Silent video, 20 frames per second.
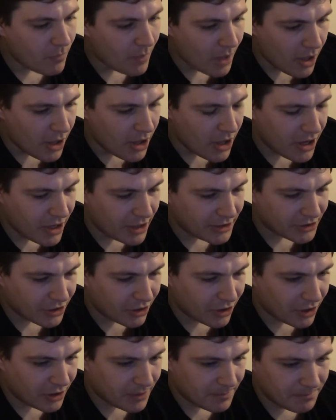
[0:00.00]
He's
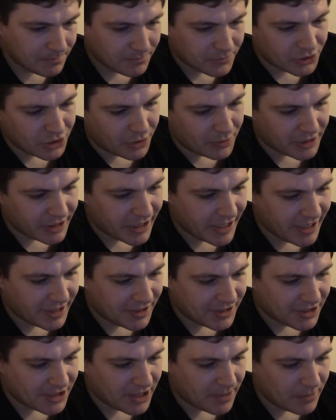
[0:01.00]
got, so his kit
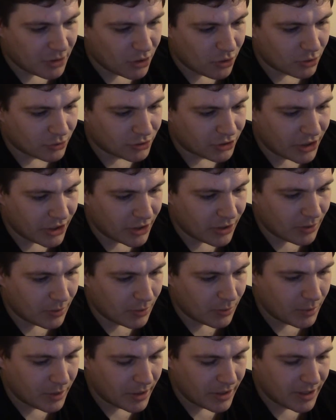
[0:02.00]
is a
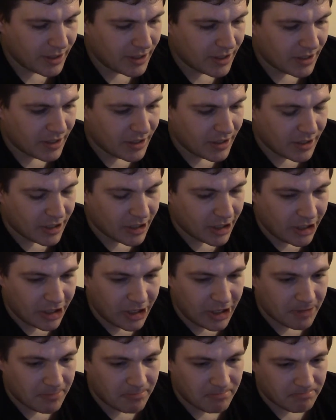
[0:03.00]
semi-auto,
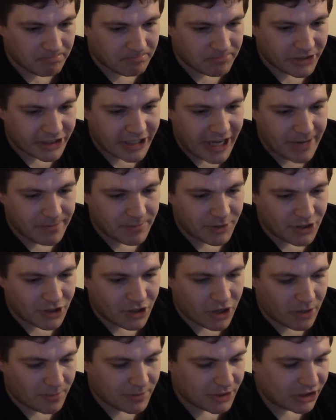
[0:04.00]
same as the
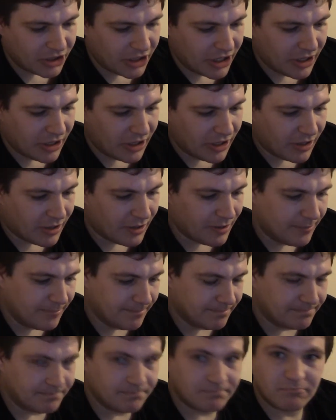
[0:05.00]
Commissar.
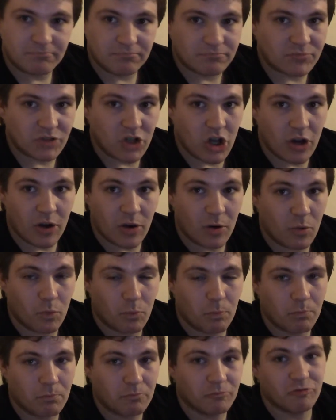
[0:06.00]
So
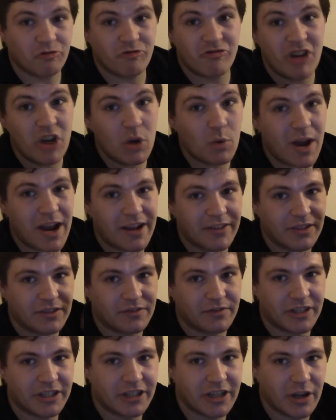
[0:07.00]
rewind this
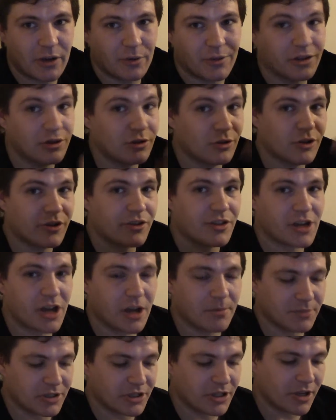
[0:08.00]
video, then look at the
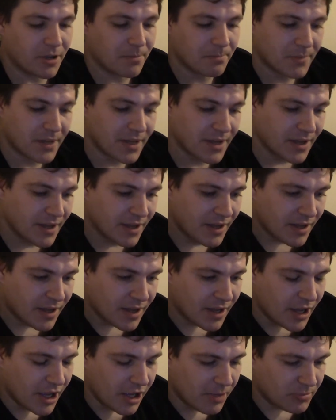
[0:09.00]
Commissar.
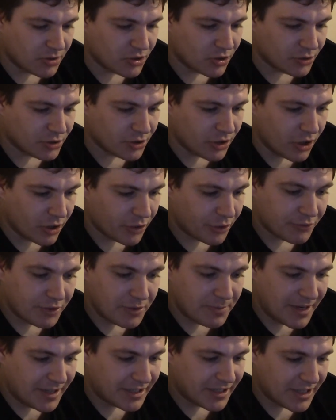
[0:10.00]
He's also got 3
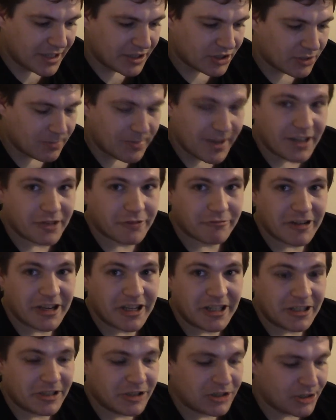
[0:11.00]
med kits at base
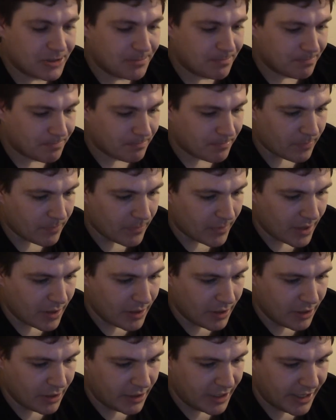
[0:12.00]
range,
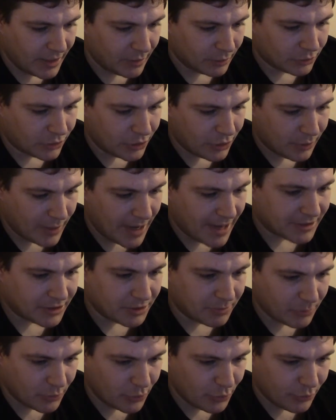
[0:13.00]
heal 2, act
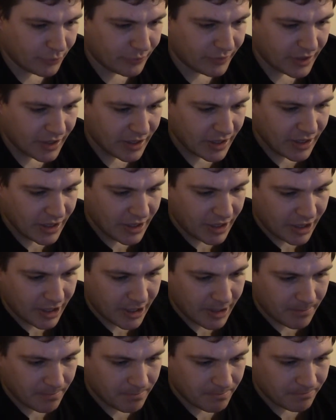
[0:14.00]
and move.
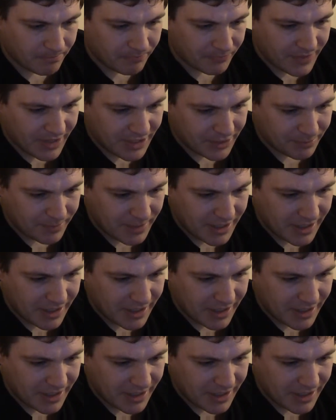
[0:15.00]
This